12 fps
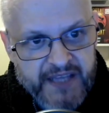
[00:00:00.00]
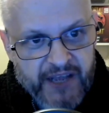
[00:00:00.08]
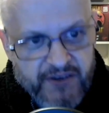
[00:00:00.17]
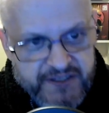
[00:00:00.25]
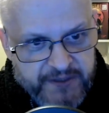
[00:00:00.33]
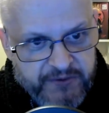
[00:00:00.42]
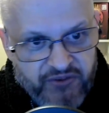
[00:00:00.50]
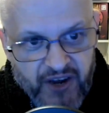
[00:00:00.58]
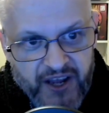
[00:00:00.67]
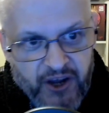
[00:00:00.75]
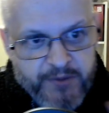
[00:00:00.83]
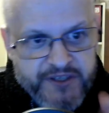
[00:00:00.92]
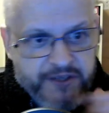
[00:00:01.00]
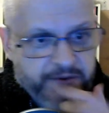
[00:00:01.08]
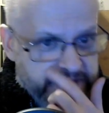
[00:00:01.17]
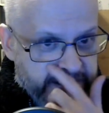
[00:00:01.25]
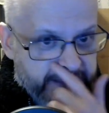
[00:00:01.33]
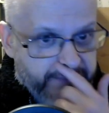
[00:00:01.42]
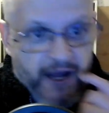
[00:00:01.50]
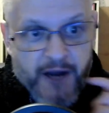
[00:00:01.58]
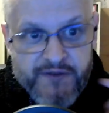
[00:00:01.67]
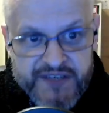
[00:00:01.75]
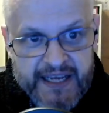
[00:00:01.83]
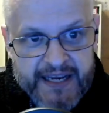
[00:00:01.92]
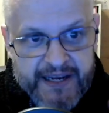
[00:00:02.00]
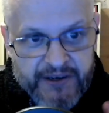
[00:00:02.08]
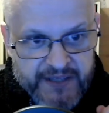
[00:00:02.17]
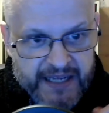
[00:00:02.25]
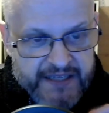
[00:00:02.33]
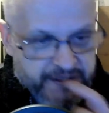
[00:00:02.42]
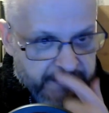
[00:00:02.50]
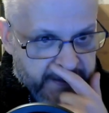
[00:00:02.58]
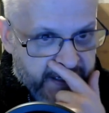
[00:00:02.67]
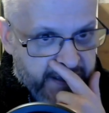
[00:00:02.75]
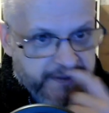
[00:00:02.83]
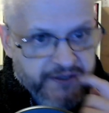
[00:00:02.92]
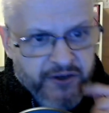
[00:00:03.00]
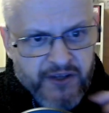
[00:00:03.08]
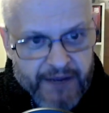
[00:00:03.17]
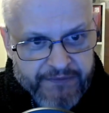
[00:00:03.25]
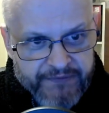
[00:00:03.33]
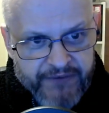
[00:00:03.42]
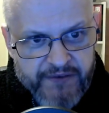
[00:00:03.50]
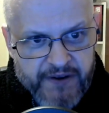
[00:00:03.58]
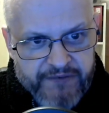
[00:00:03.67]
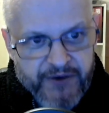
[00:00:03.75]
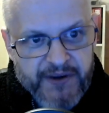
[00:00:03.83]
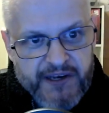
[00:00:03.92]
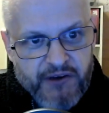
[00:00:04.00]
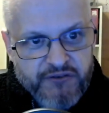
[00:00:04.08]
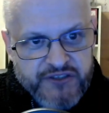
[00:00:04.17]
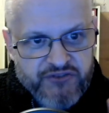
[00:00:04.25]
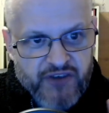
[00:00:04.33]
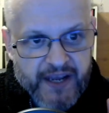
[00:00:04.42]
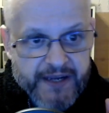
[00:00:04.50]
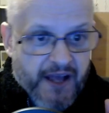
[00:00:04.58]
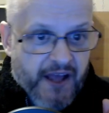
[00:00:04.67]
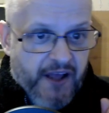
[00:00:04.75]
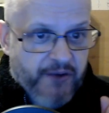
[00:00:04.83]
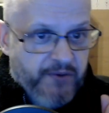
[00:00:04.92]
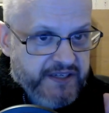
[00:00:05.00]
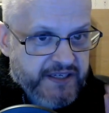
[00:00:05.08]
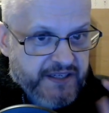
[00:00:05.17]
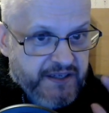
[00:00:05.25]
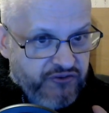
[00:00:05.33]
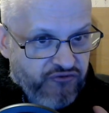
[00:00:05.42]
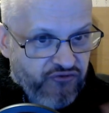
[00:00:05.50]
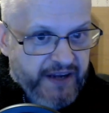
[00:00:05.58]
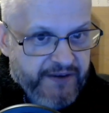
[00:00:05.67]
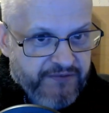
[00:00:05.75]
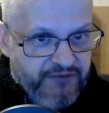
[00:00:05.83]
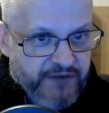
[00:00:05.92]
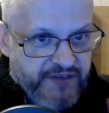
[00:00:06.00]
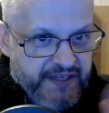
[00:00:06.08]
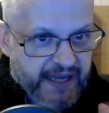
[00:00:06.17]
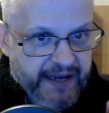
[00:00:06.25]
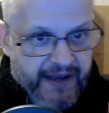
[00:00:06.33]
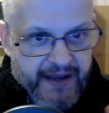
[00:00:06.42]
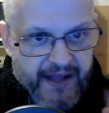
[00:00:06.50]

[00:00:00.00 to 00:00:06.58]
there are some great opportunities for overtaking on that circuit because you've got that very, very long straight, which is great for overtaking.